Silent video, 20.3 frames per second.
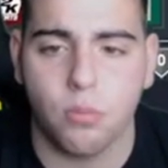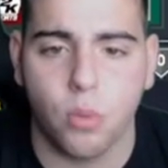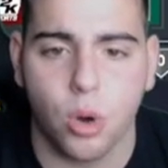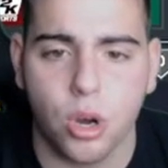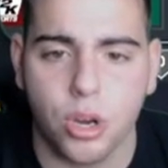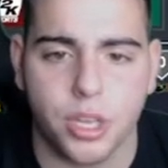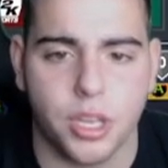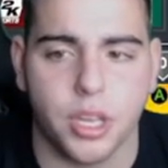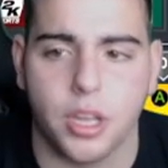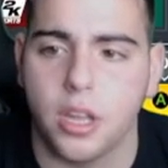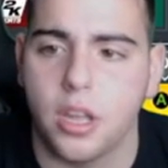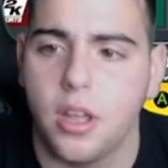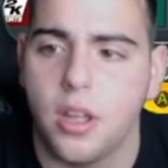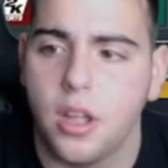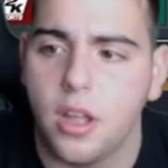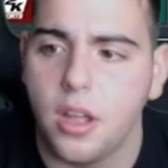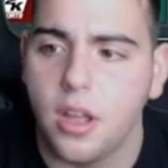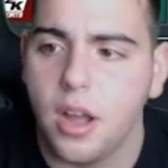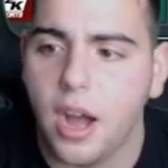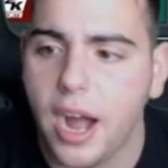working.
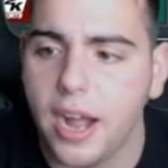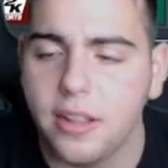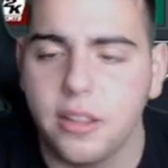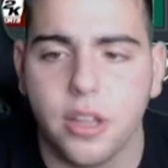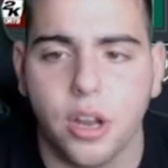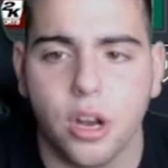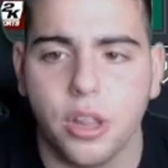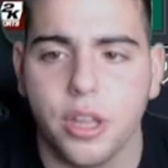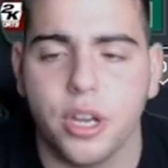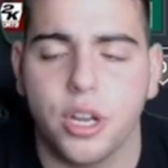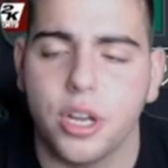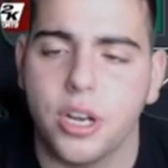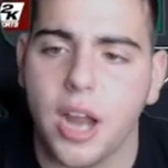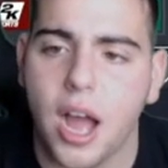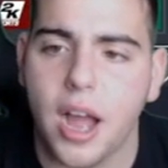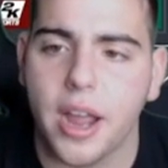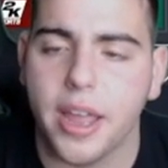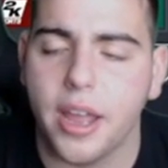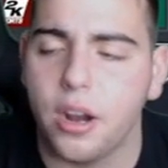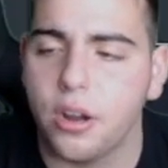I literally could
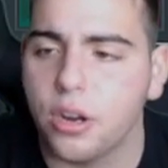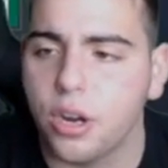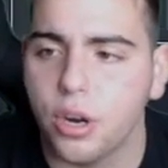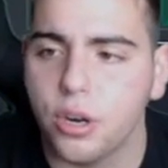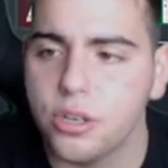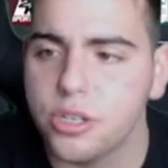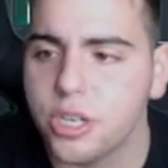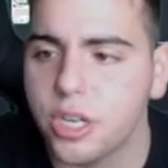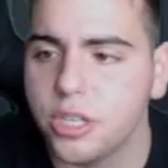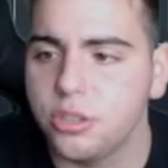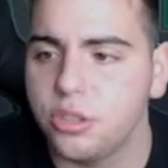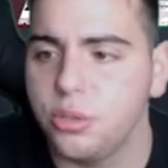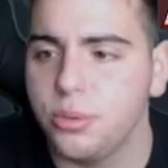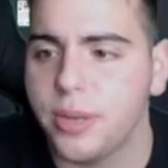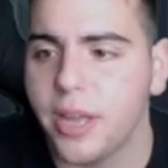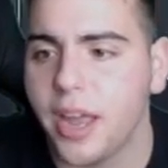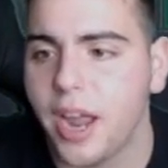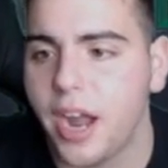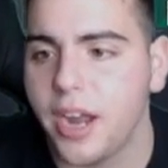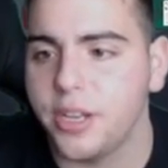not get on current gen
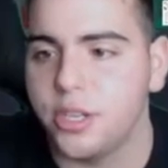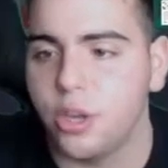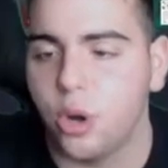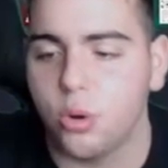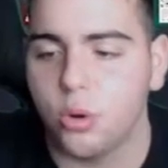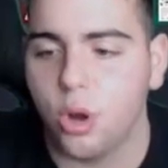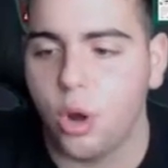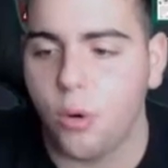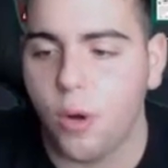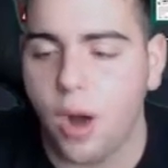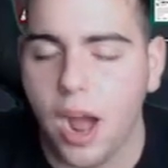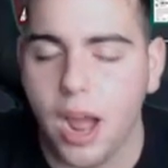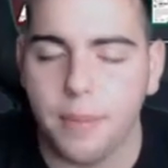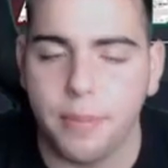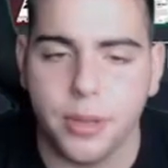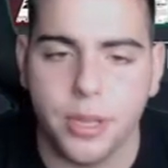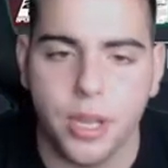2K. I don't know why, but